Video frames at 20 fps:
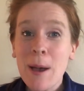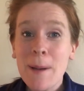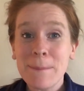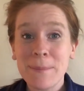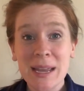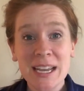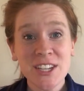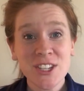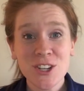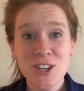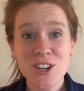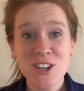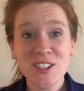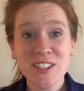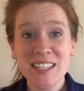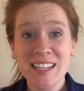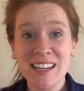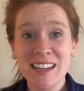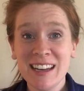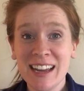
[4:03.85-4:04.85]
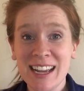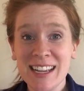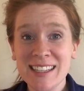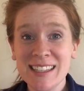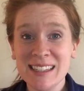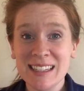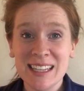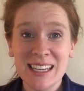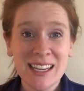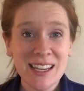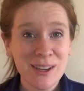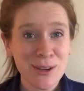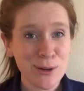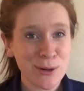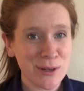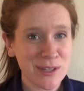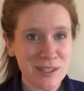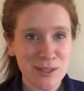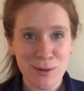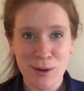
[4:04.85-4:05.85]
Make sure you're sitting nicely,
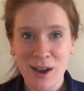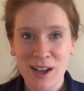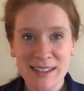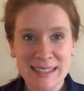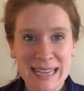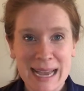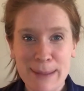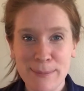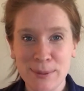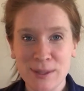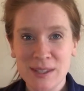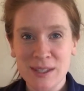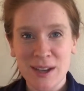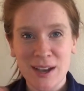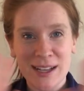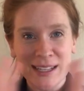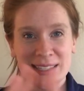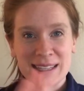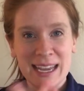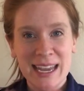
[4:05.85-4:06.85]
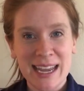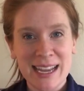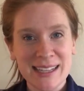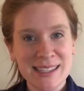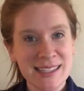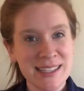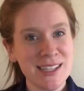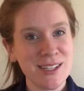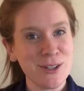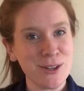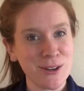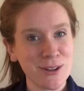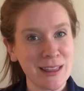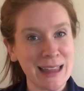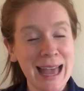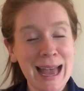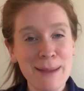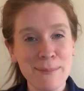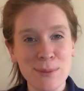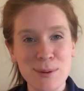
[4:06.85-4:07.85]
crisscross applesauce, hands in your
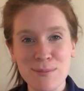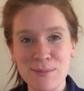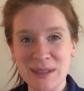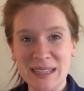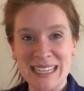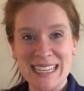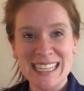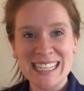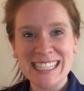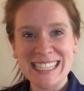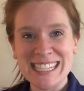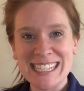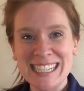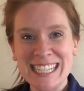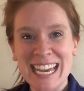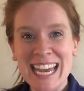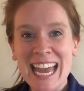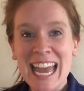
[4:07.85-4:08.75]
lap, please.